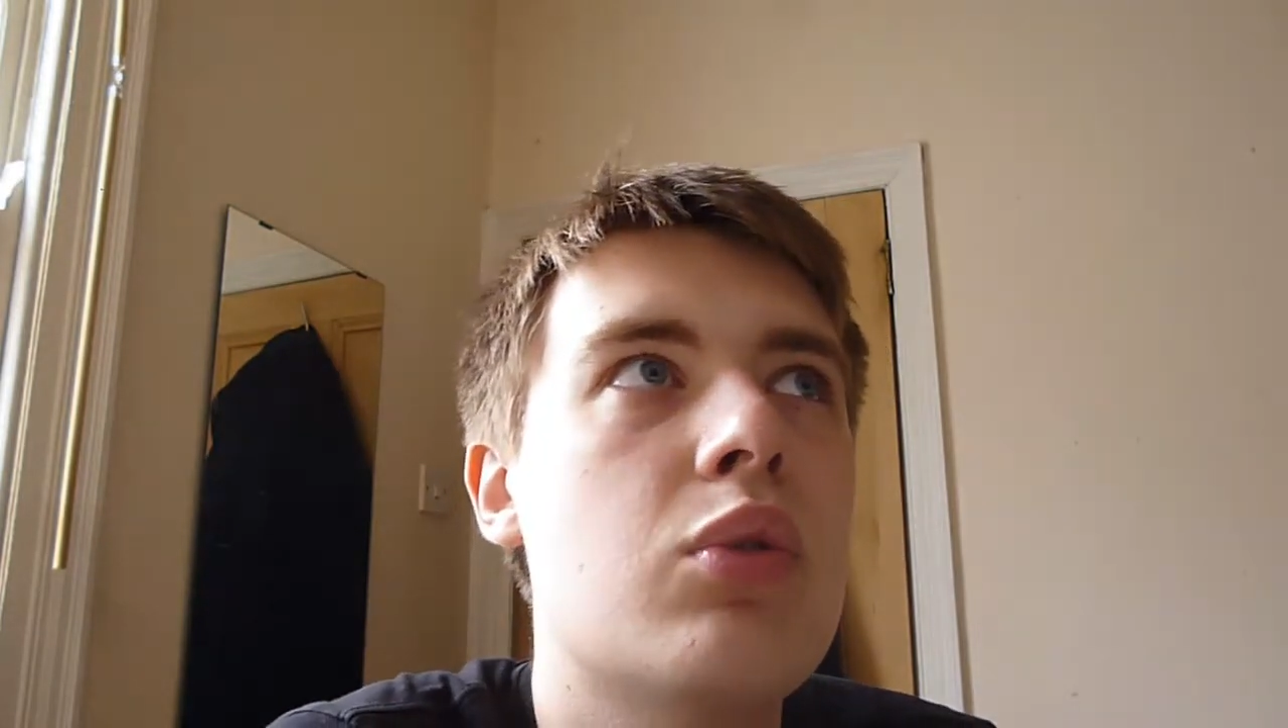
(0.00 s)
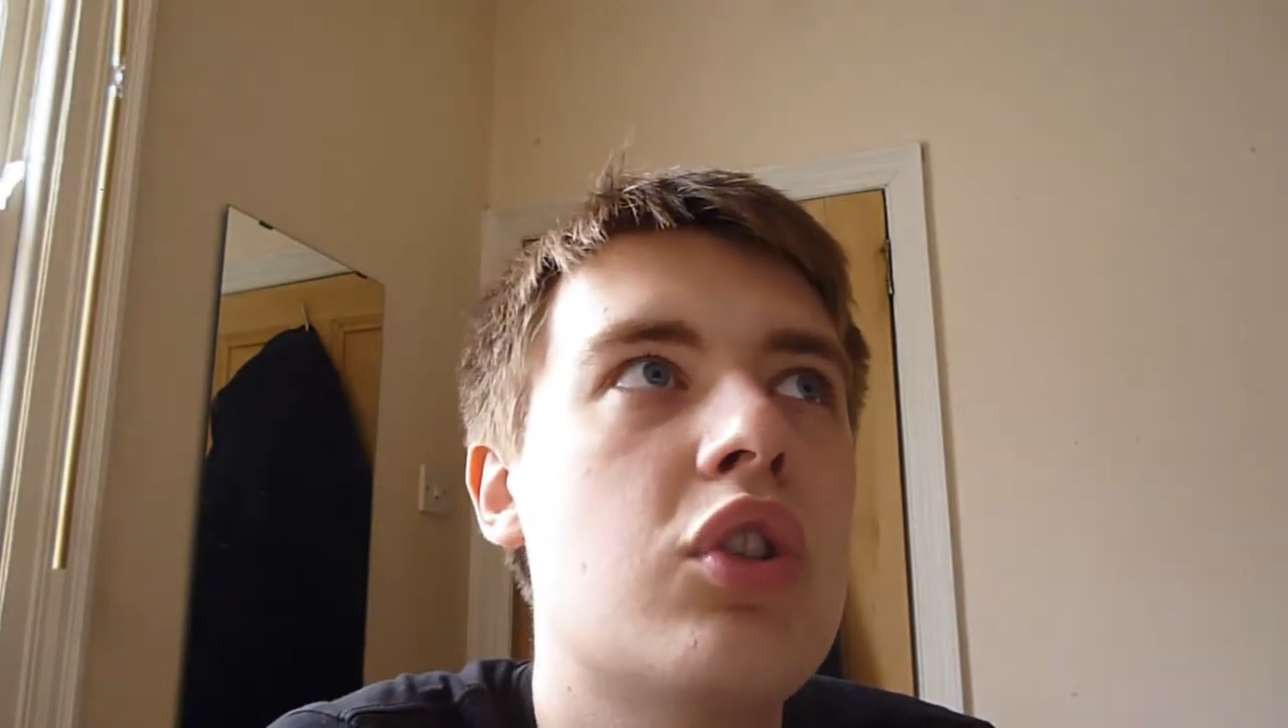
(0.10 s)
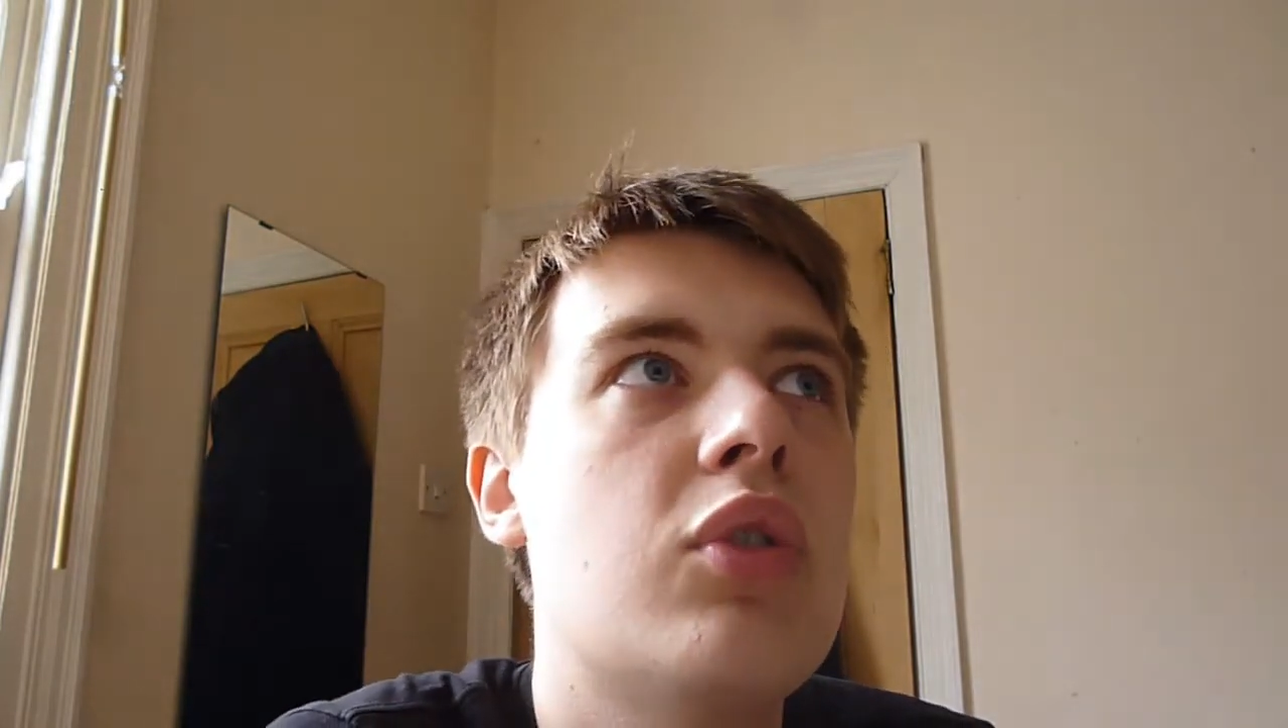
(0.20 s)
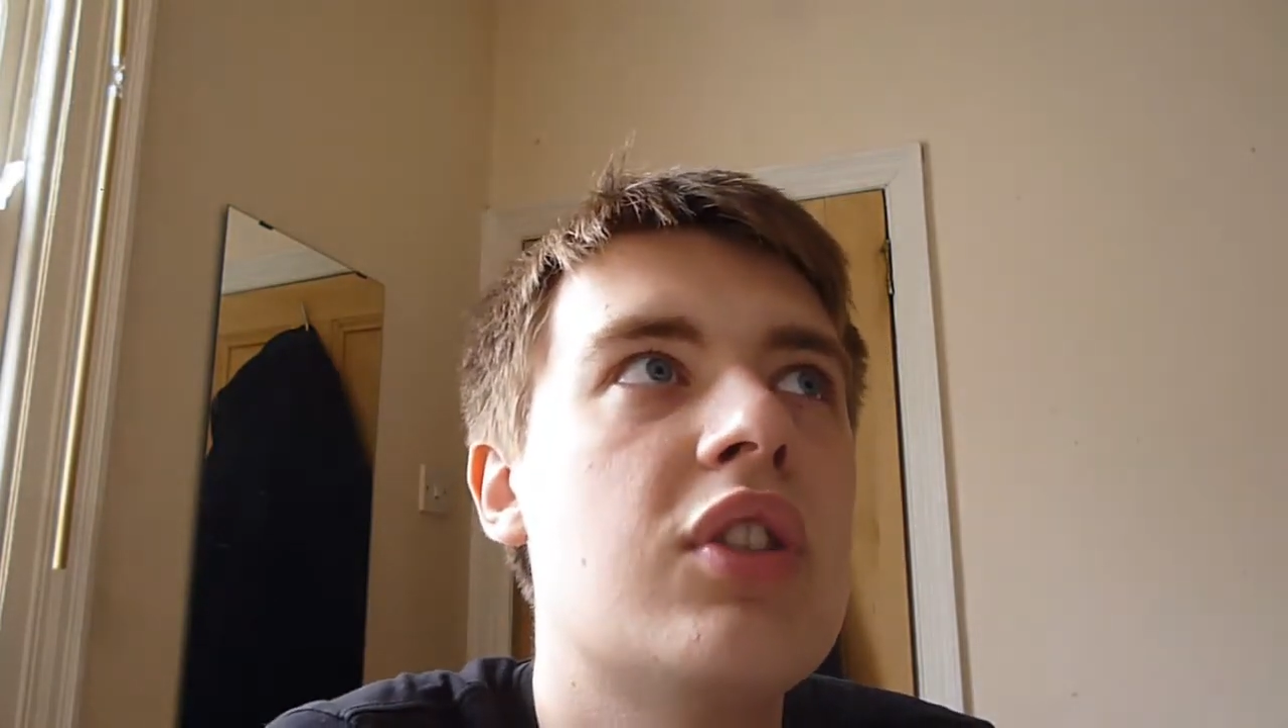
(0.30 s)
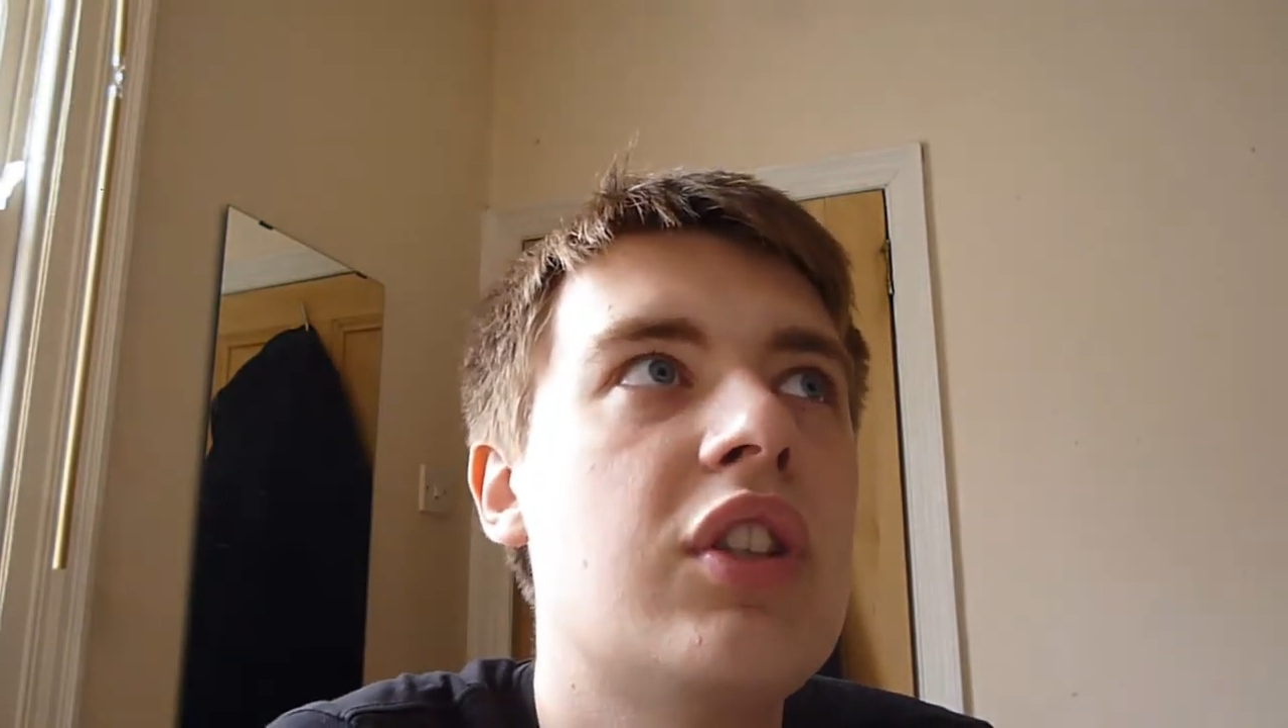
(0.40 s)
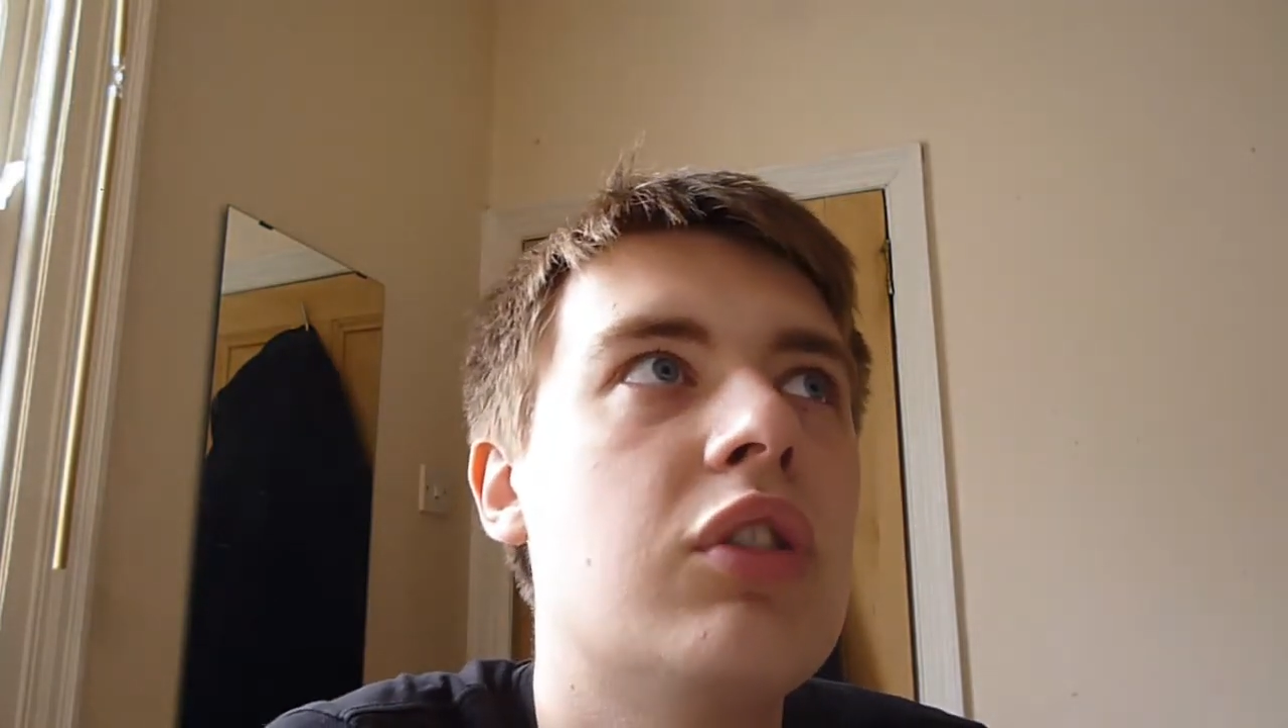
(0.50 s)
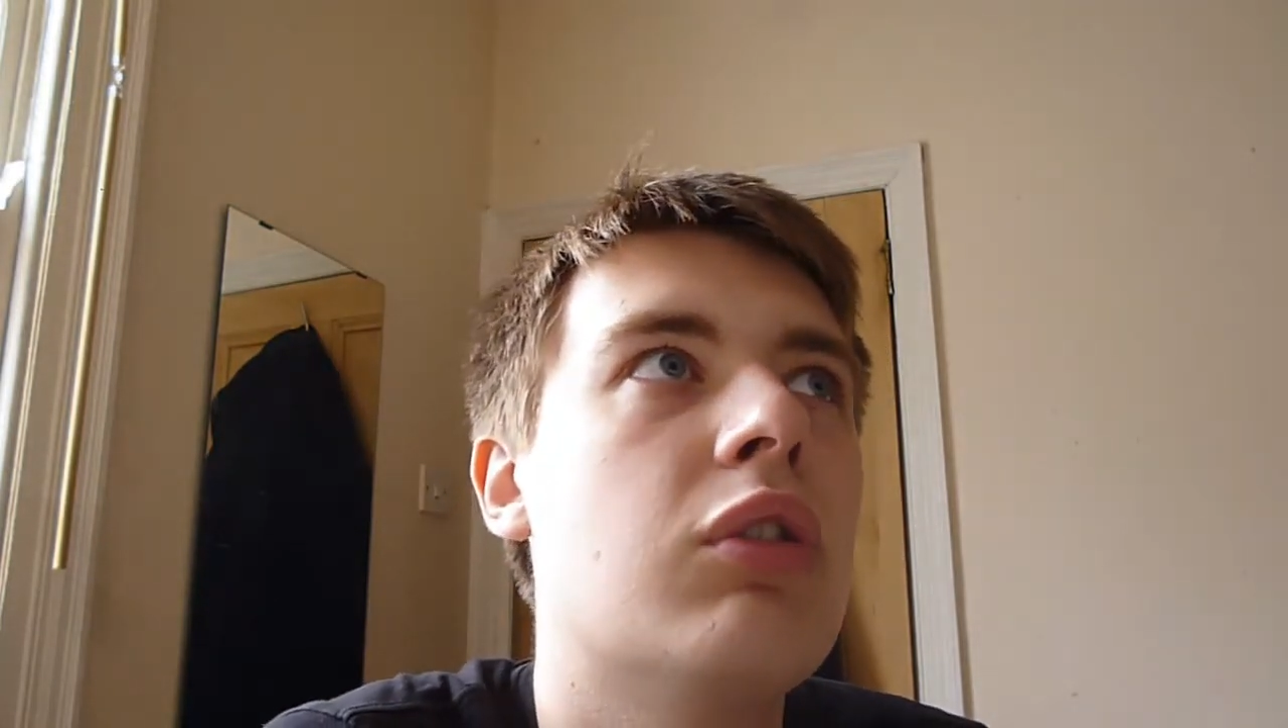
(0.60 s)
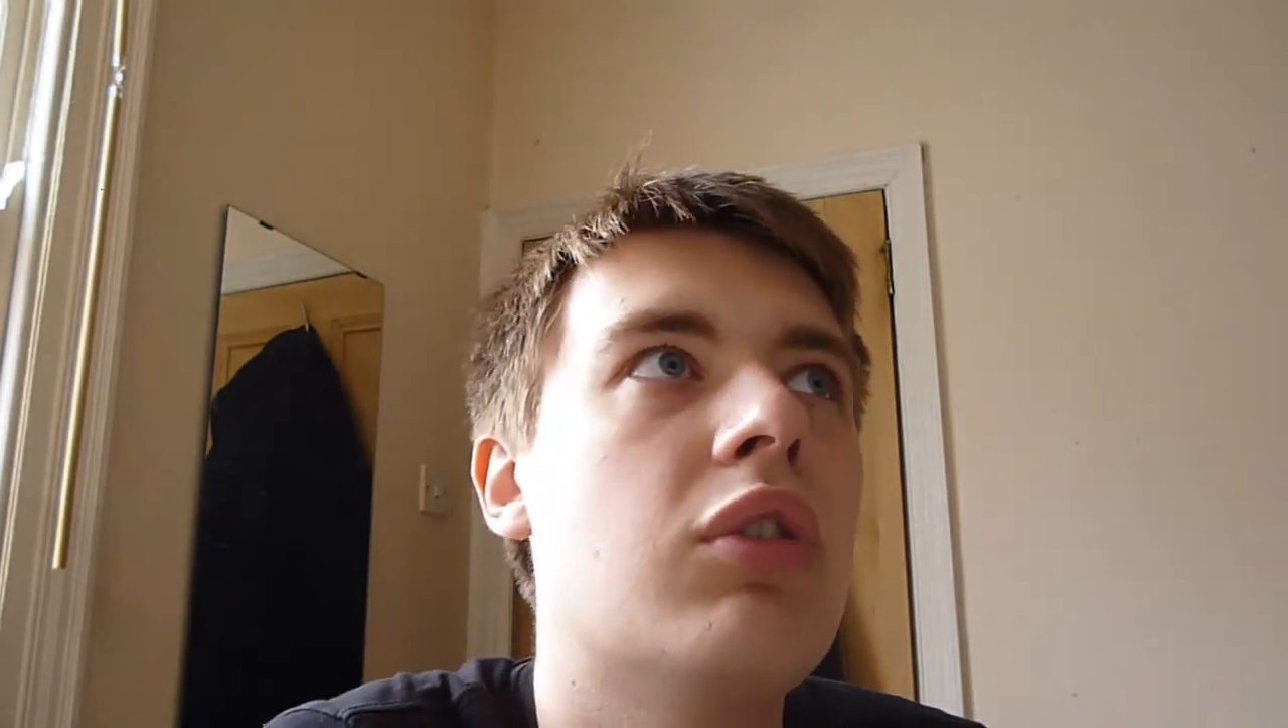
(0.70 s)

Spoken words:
using your